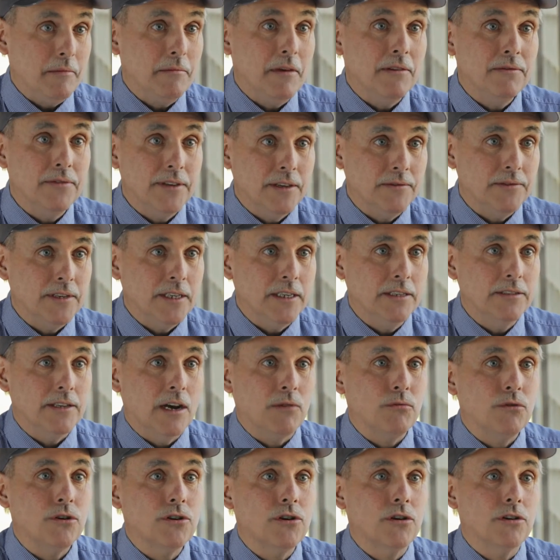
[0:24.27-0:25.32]
my 50s. I
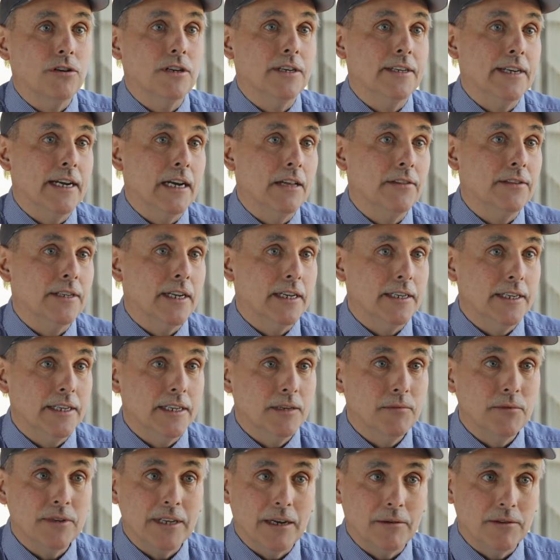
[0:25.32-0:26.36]
work harder now than I did
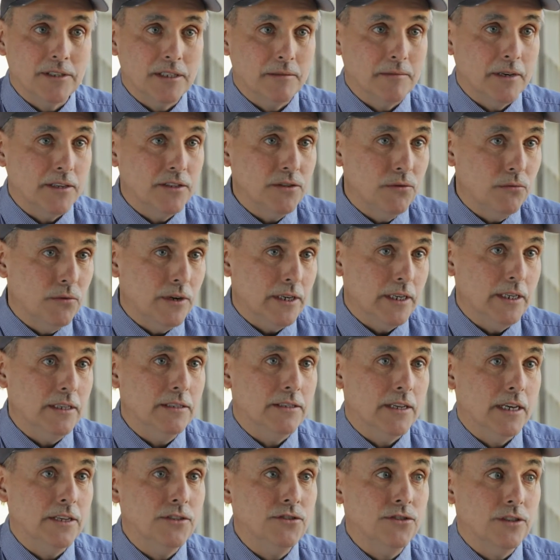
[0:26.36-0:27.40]
when I was in my 20s.
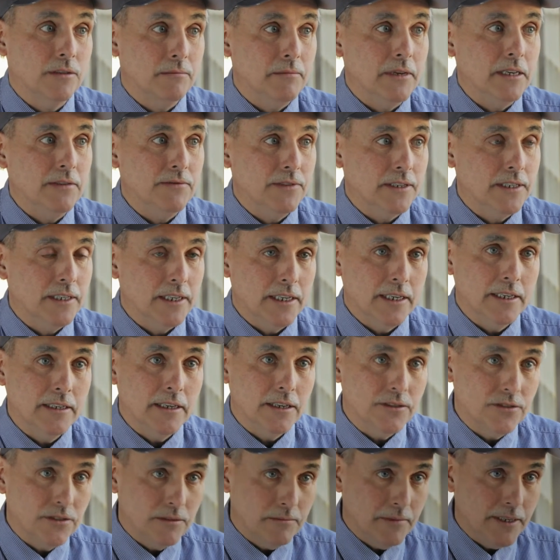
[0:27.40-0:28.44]
I should be fatigued. I
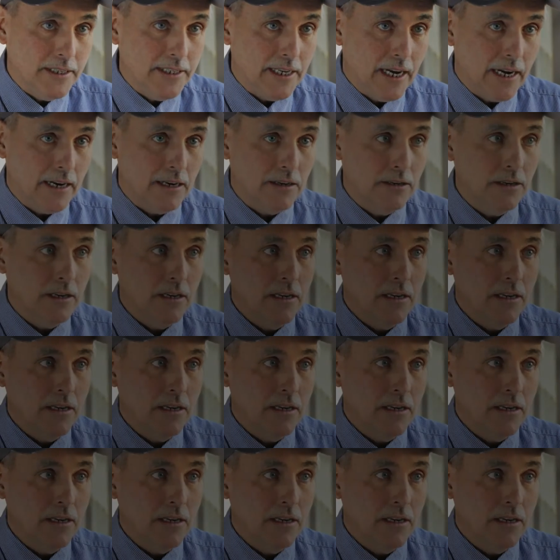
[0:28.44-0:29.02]
should be tired.